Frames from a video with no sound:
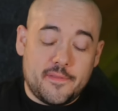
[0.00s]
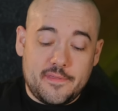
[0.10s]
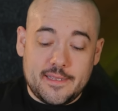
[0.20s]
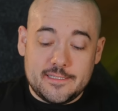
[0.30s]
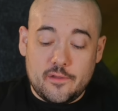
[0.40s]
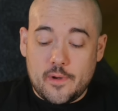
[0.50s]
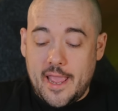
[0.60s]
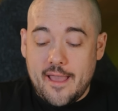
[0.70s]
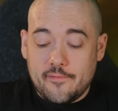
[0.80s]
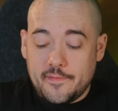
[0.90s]
the things that you want to
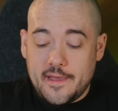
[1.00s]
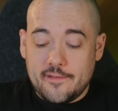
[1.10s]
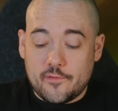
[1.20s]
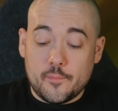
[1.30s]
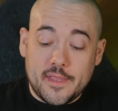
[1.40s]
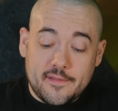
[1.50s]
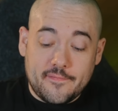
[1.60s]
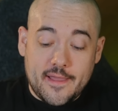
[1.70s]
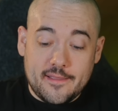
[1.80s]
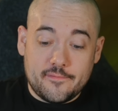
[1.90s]
have in life or be in
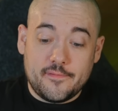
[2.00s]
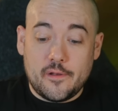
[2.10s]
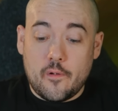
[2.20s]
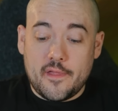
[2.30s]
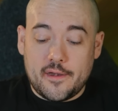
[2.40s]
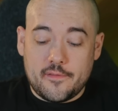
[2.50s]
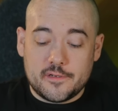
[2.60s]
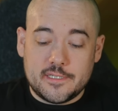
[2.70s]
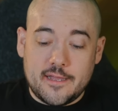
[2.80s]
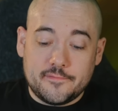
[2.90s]
life, you know, all that other
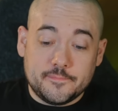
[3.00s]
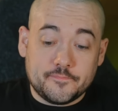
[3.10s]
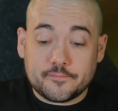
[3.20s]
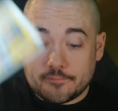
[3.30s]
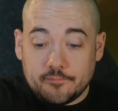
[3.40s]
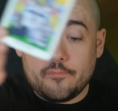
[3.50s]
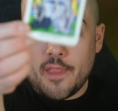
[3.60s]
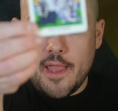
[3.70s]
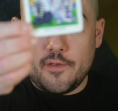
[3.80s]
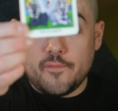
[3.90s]
stuff.
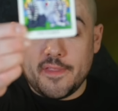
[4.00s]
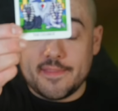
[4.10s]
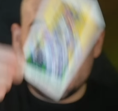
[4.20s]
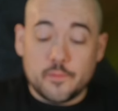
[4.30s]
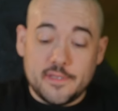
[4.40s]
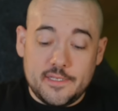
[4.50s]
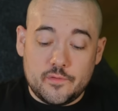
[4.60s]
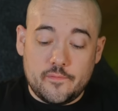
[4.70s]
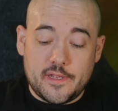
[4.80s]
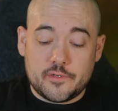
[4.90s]
I do feel like this will lead
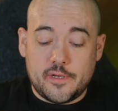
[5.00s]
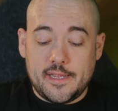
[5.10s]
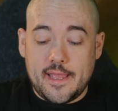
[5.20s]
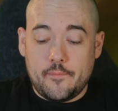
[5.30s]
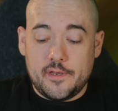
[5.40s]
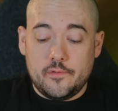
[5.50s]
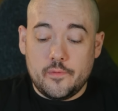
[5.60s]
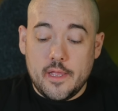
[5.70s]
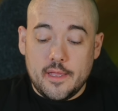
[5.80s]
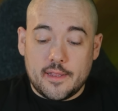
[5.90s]
to a victory again when you
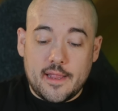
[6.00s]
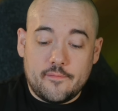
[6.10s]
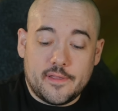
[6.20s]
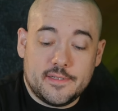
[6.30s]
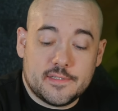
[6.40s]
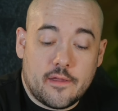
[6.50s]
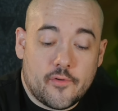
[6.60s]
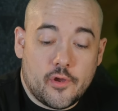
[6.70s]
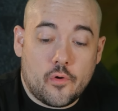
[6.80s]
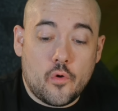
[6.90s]
kind of like discover
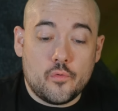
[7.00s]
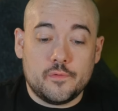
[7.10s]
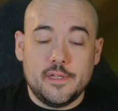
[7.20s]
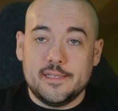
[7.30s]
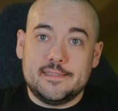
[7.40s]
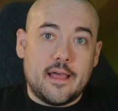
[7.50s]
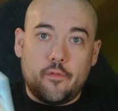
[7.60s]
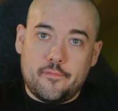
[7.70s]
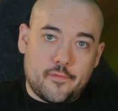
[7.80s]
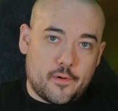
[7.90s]
your own
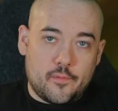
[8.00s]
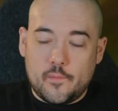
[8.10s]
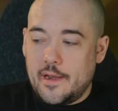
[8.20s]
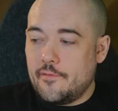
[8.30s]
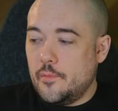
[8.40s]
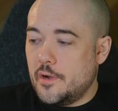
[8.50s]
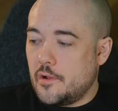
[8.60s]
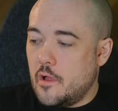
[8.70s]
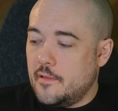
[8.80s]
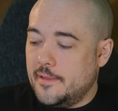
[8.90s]
self or whatever you want to
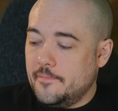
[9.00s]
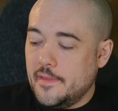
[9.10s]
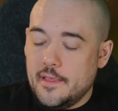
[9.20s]
call it.